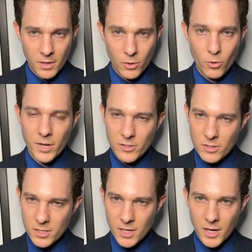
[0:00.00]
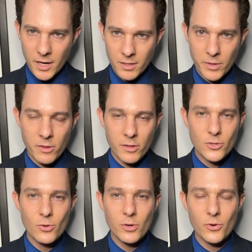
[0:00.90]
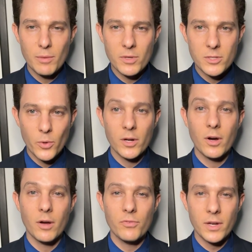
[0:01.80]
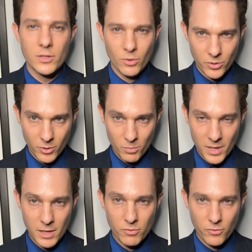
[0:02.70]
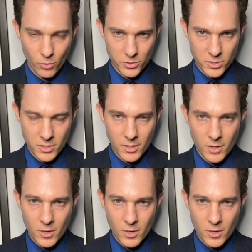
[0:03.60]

The court had to decide whether the two agreements were in conflict or could be enforced.